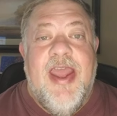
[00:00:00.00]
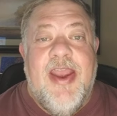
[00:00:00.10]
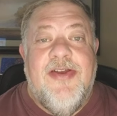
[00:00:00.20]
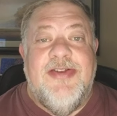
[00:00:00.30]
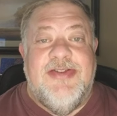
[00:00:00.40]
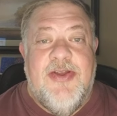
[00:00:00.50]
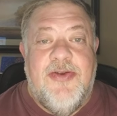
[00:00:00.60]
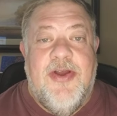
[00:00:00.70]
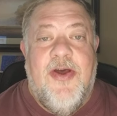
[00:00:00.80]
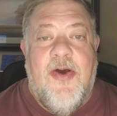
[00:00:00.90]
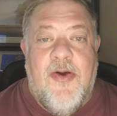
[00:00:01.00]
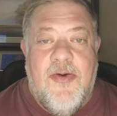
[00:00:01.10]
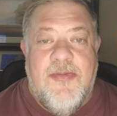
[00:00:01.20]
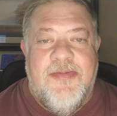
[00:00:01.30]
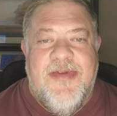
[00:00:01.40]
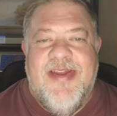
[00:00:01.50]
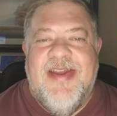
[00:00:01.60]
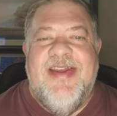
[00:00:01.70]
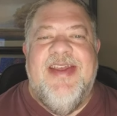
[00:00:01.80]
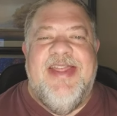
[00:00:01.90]
Arizona home.
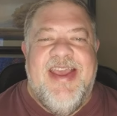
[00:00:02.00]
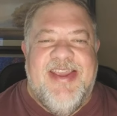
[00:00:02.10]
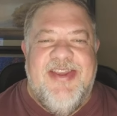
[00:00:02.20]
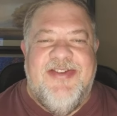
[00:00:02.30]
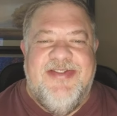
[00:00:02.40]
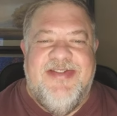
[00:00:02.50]
Thank you.